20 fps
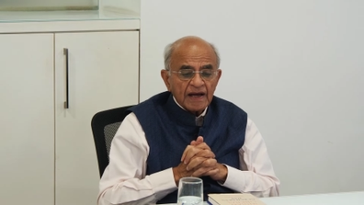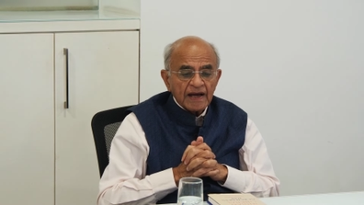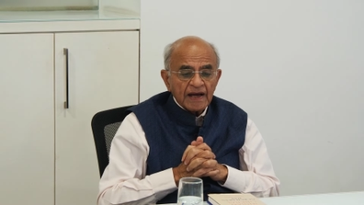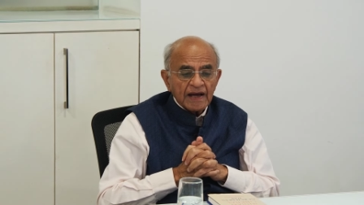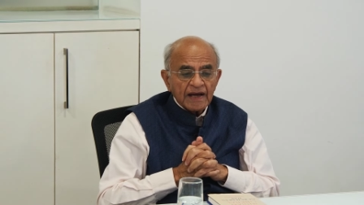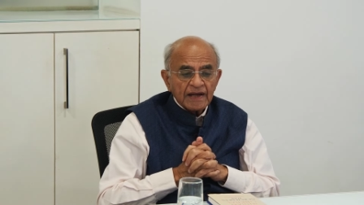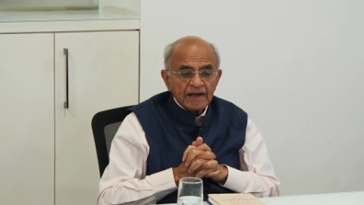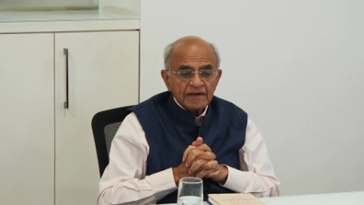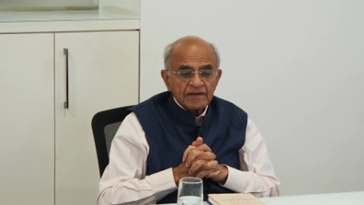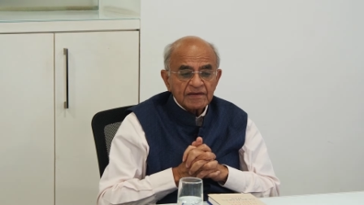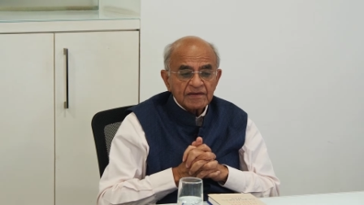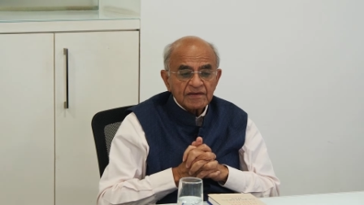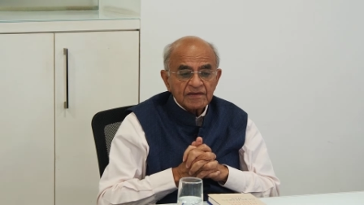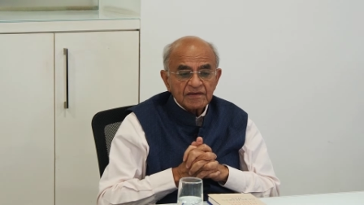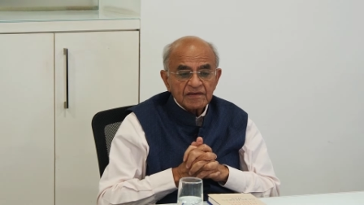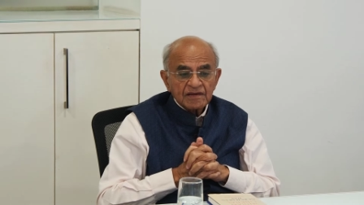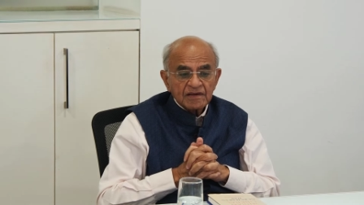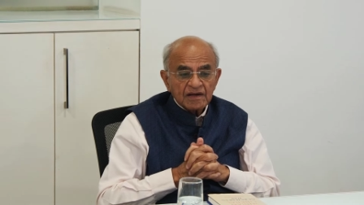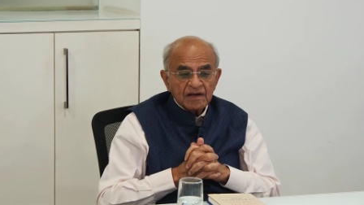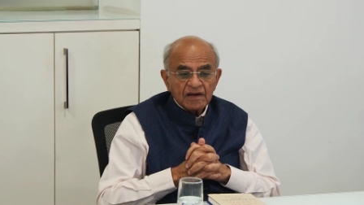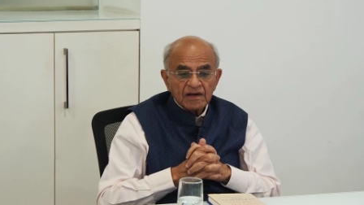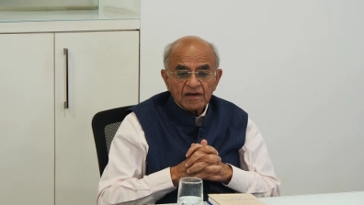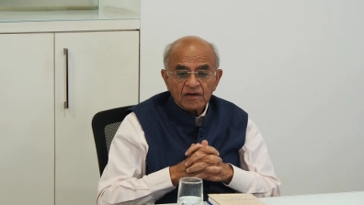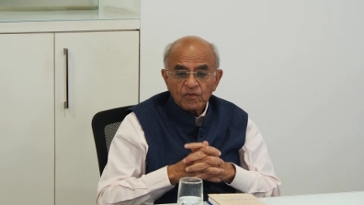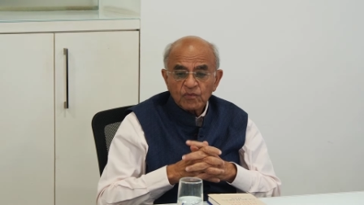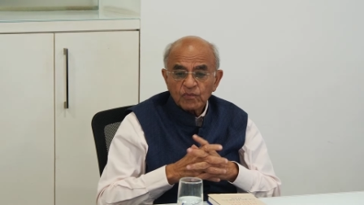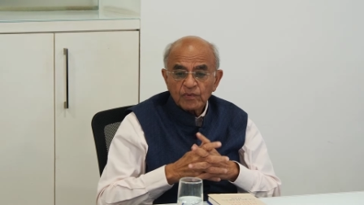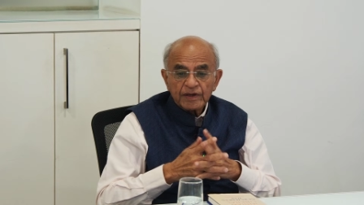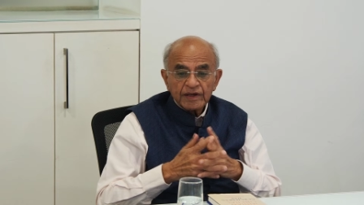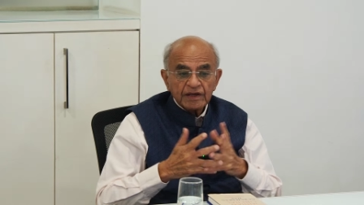and uh,
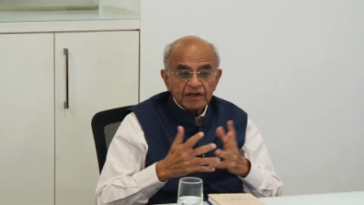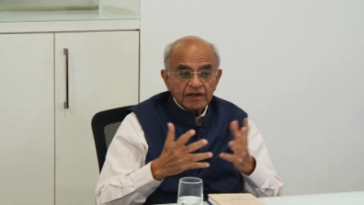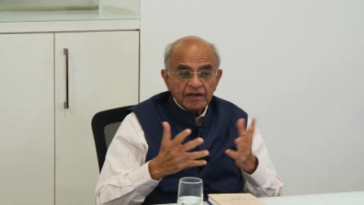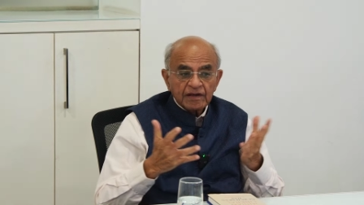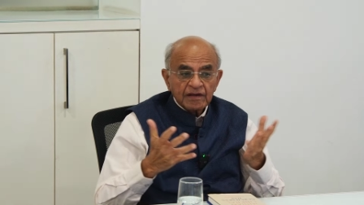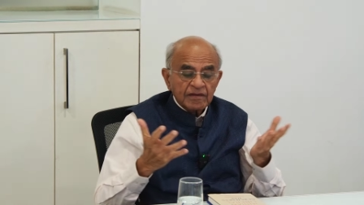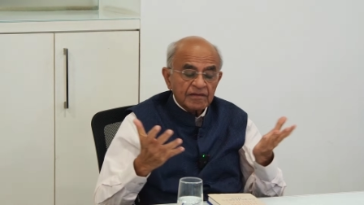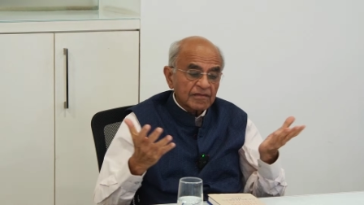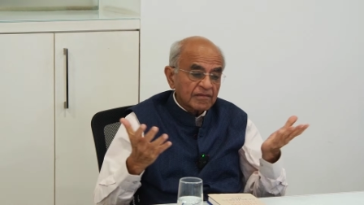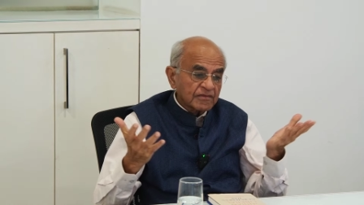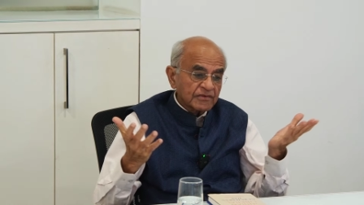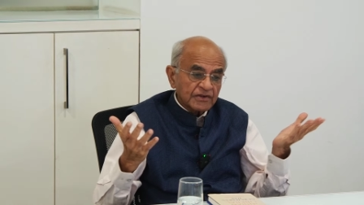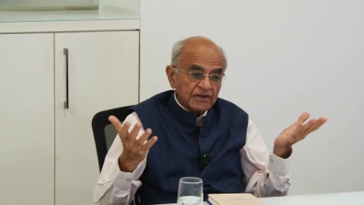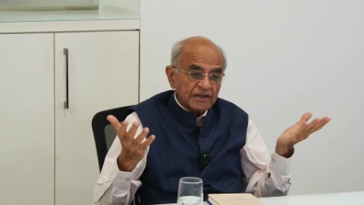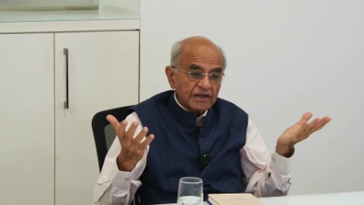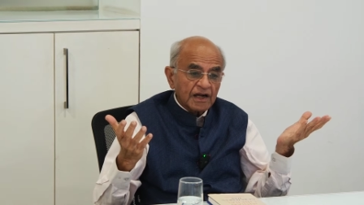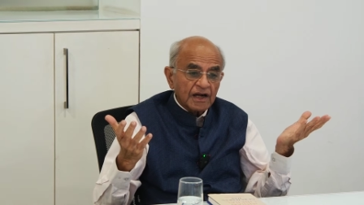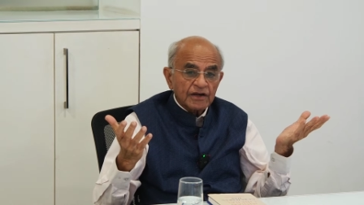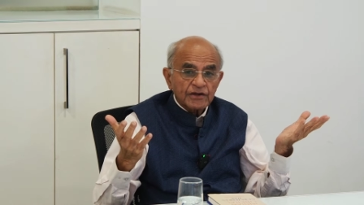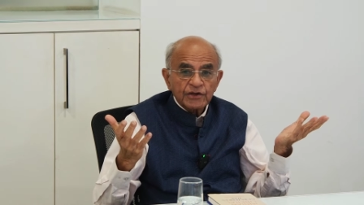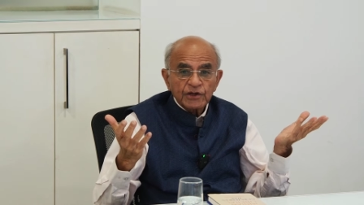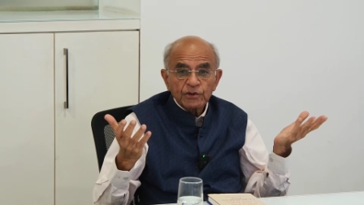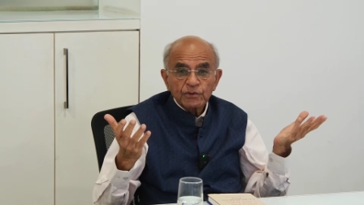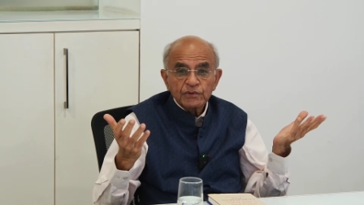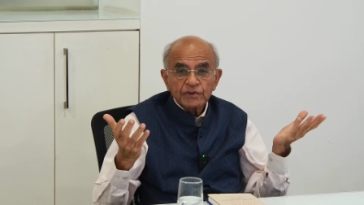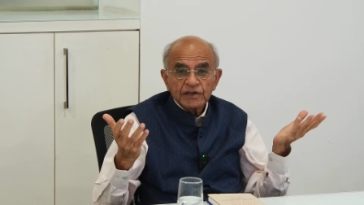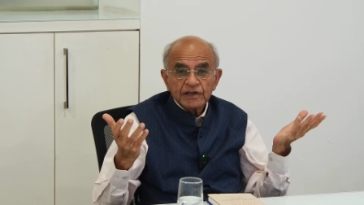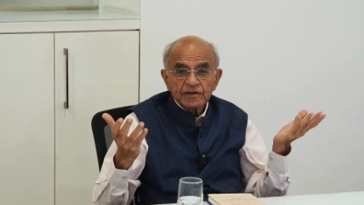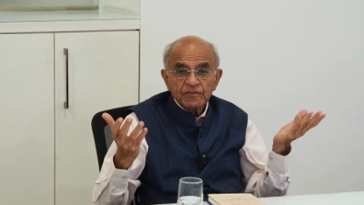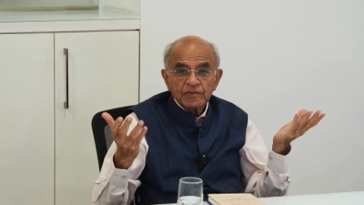we did our
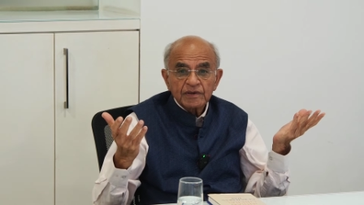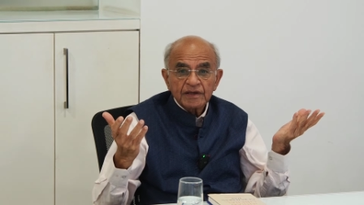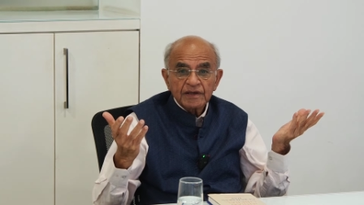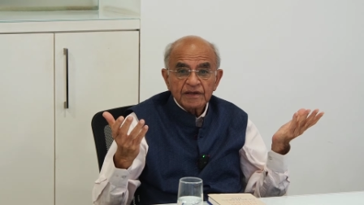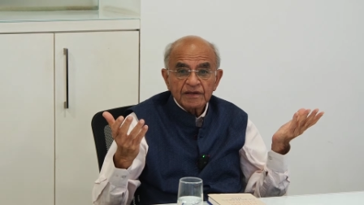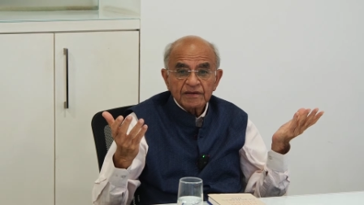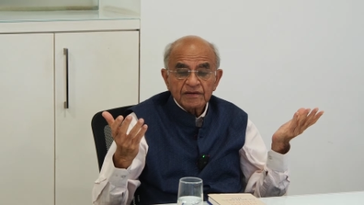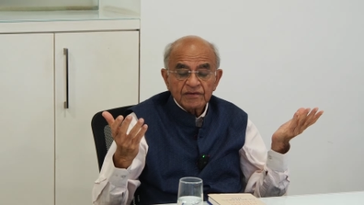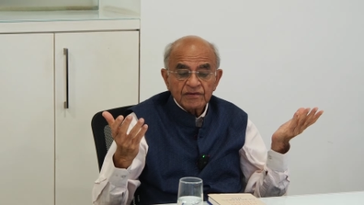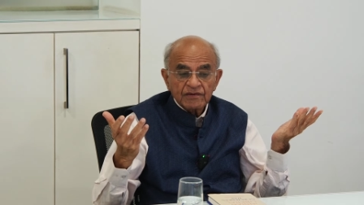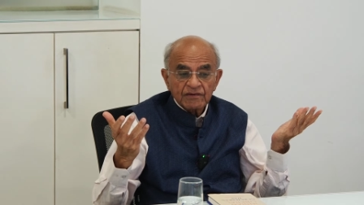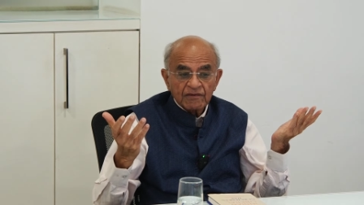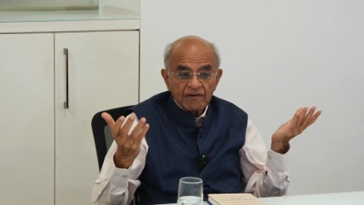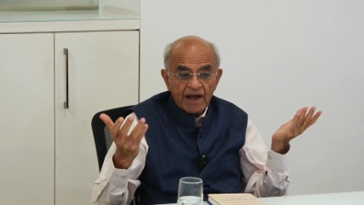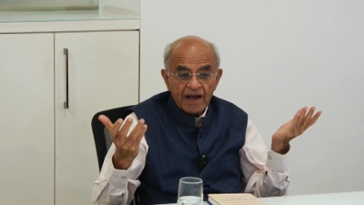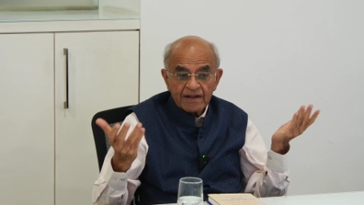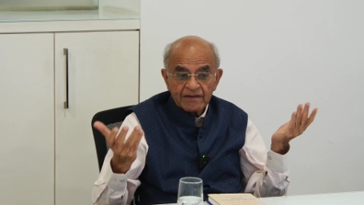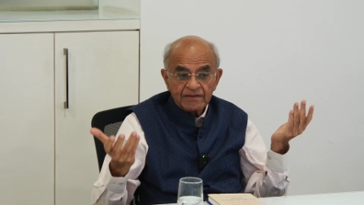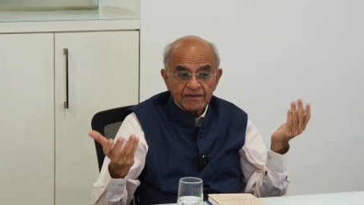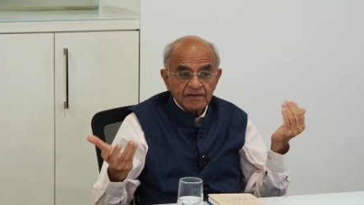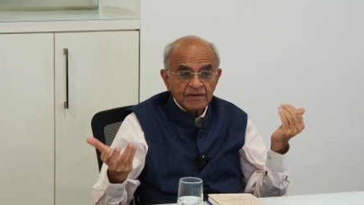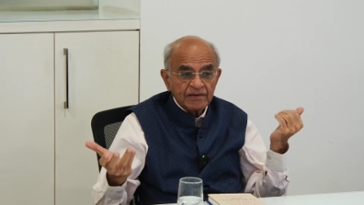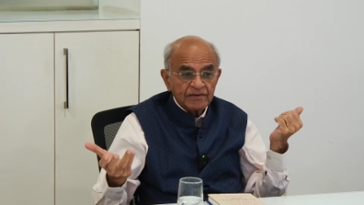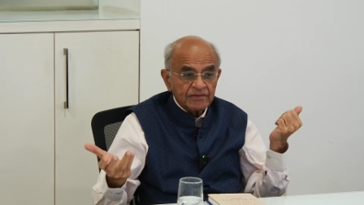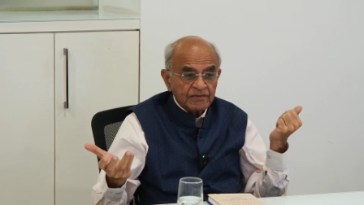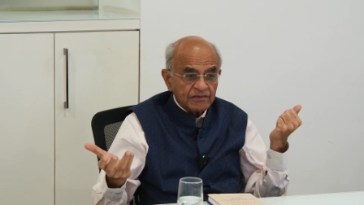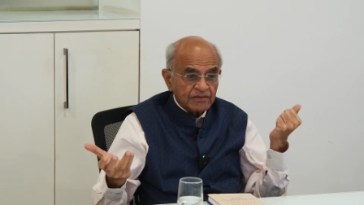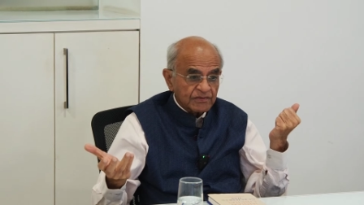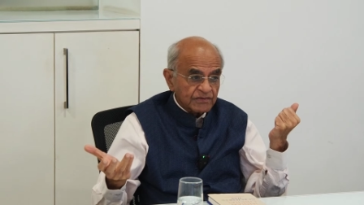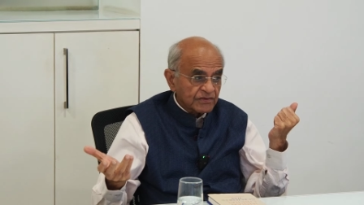duty. We ran the
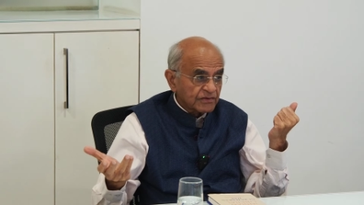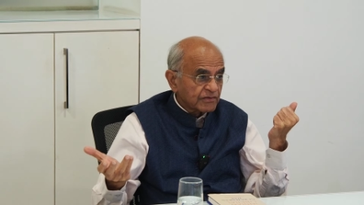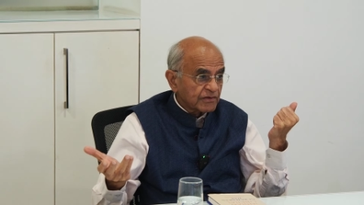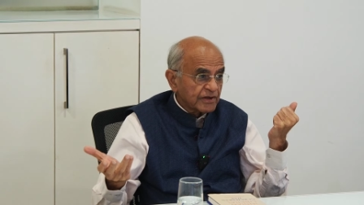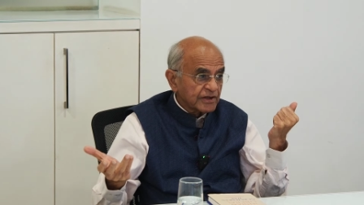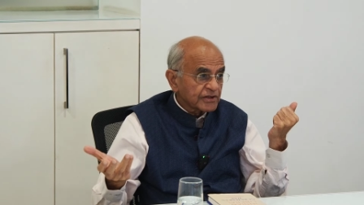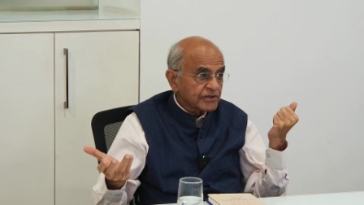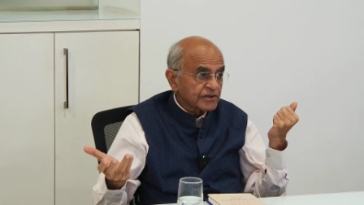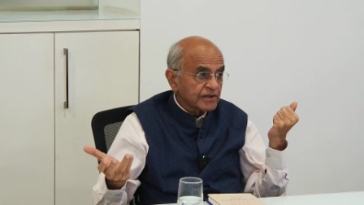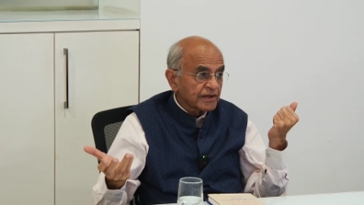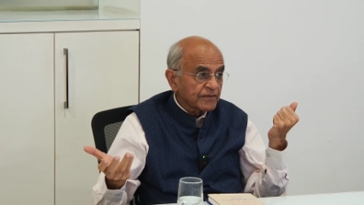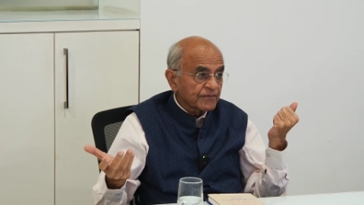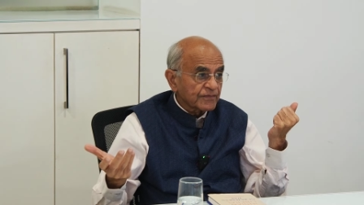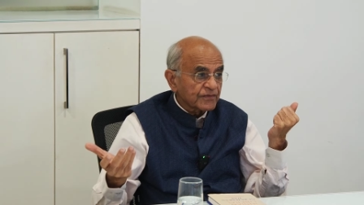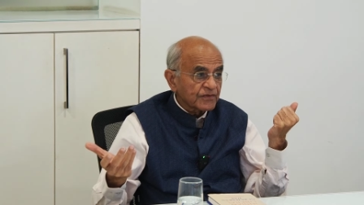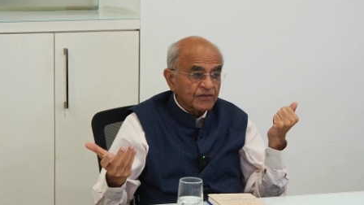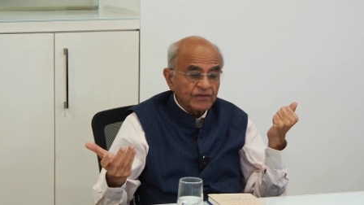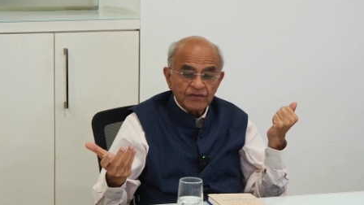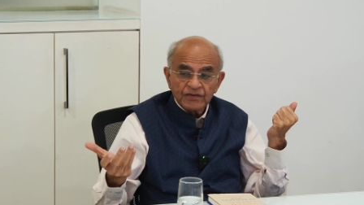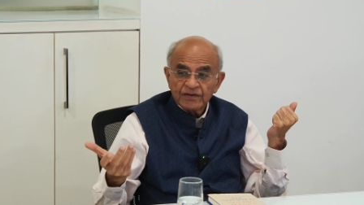three shifts